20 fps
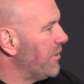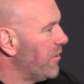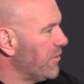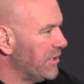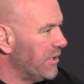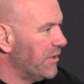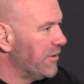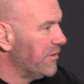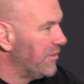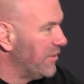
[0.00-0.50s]
and all
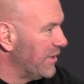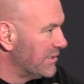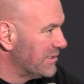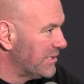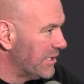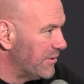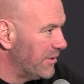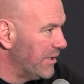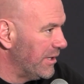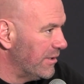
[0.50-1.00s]
the other things
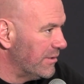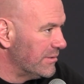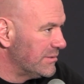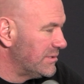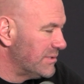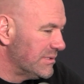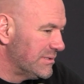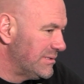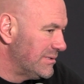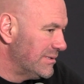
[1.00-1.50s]
that are here.
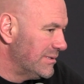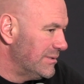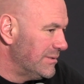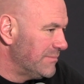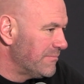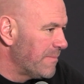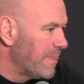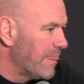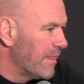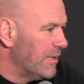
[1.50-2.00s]
It's a
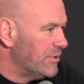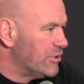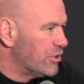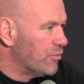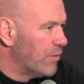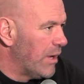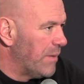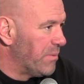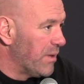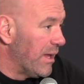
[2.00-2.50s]

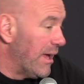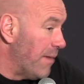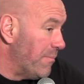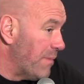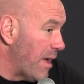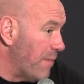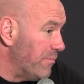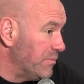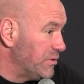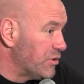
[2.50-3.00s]
great place.
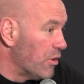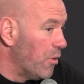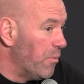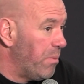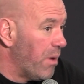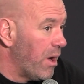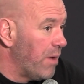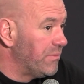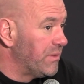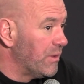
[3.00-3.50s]
I'm so
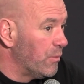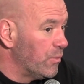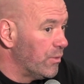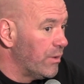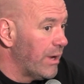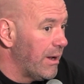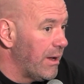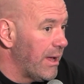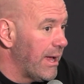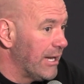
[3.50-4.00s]
pumped that
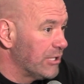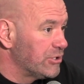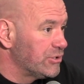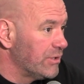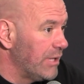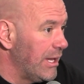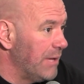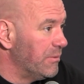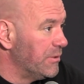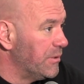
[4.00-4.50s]
we're
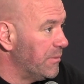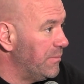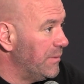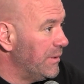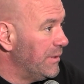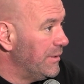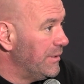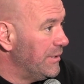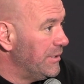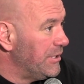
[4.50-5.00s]
actually able to,
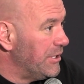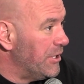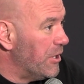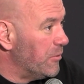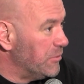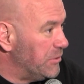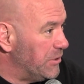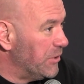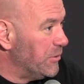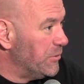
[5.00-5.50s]
you
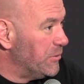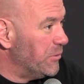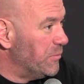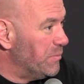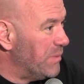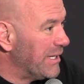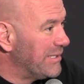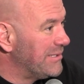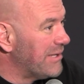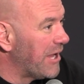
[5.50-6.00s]
know, do
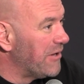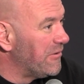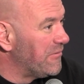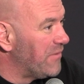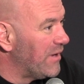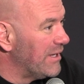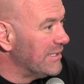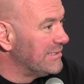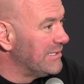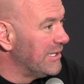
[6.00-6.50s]
big title
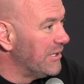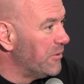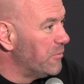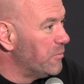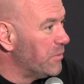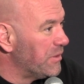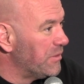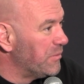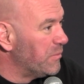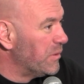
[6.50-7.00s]
fights here
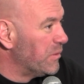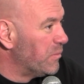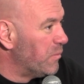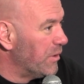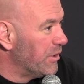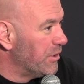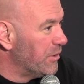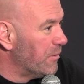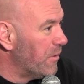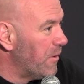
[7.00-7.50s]
with
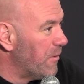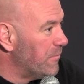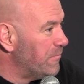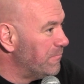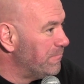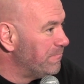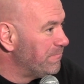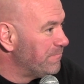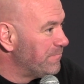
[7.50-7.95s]
one of your own.